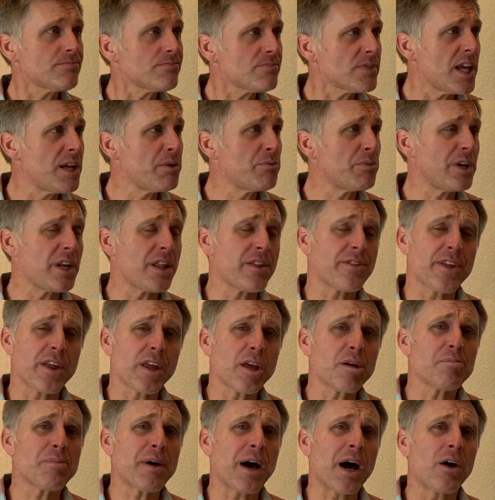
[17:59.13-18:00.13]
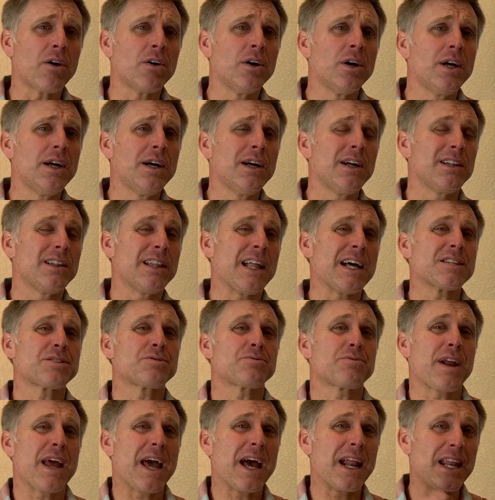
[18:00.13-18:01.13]
And when you think about las
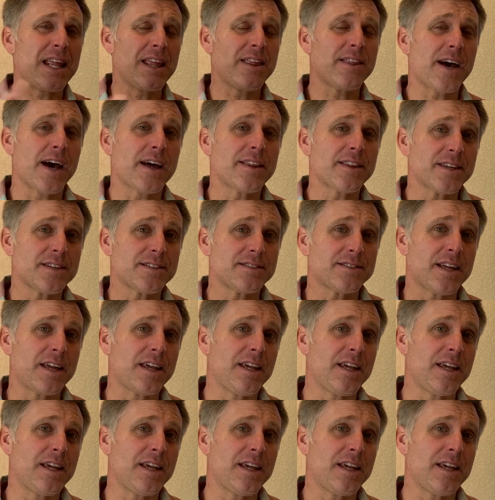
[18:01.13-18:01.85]
realidades de